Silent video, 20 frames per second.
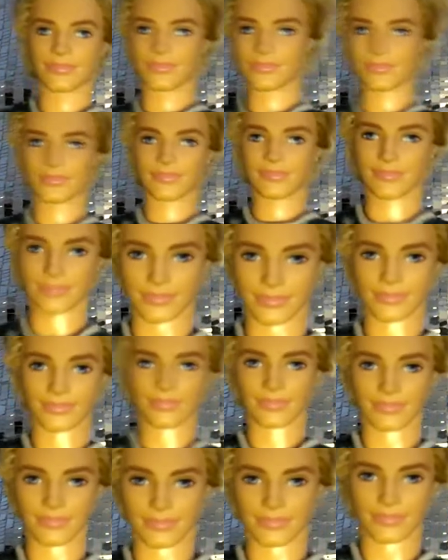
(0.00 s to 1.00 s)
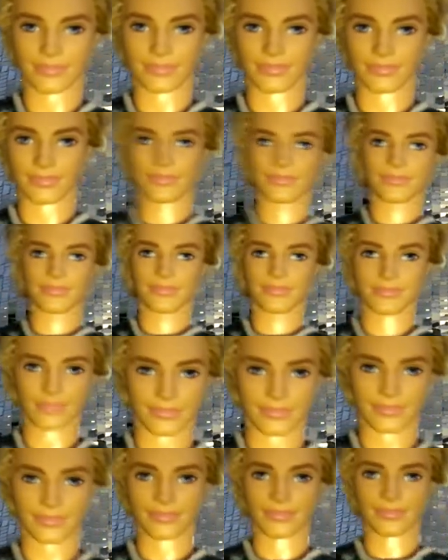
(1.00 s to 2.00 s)
this is our first like
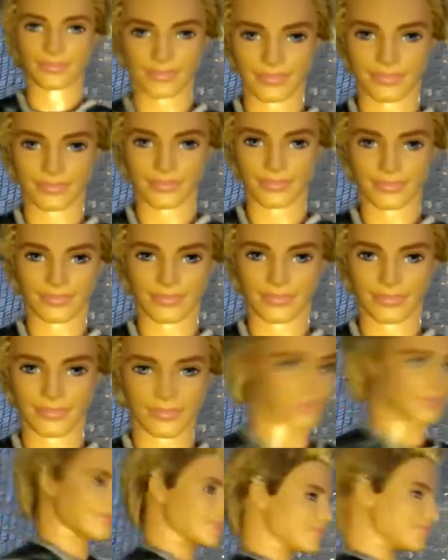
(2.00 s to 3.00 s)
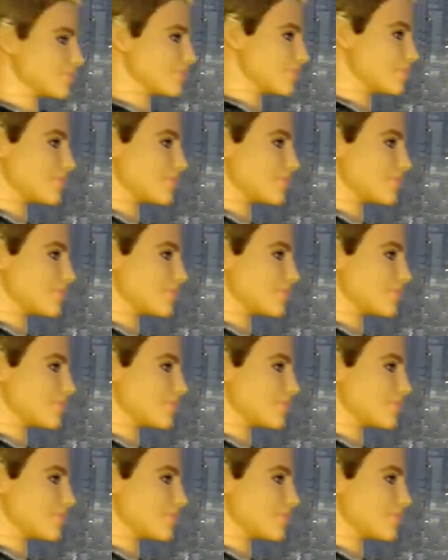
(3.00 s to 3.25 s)
video episode and I am